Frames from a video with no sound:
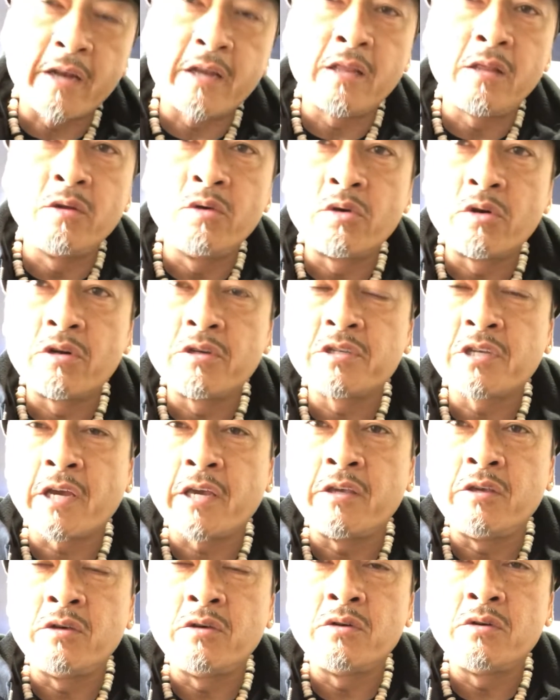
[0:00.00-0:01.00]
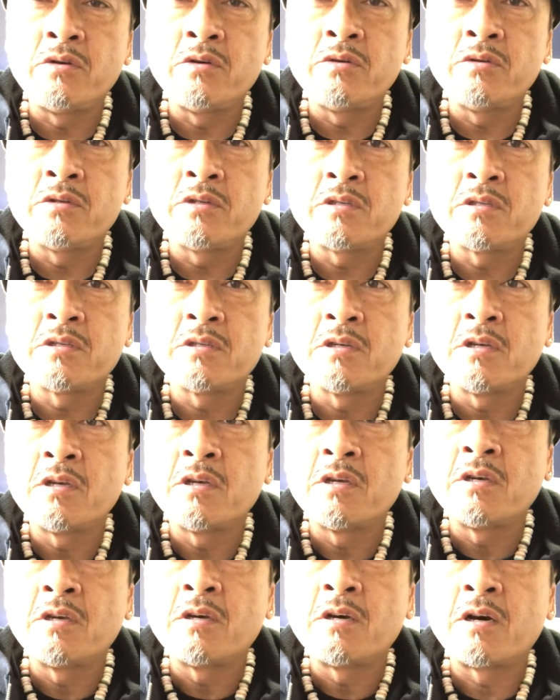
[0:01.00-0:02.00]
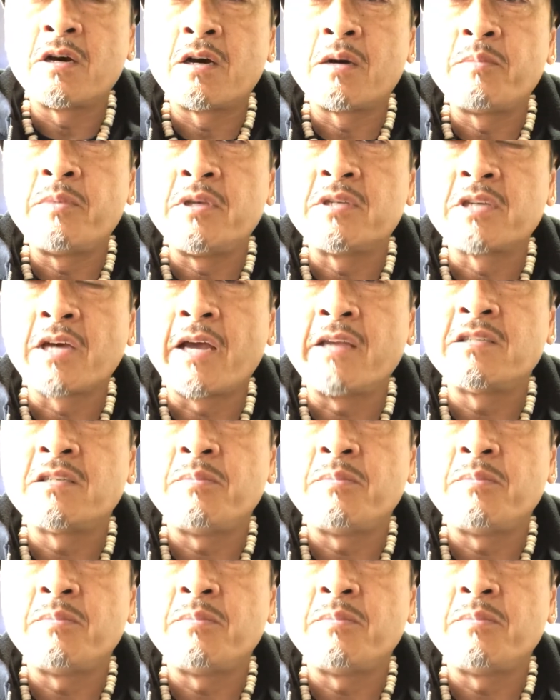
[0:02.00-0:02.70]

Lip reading: of lures I use besides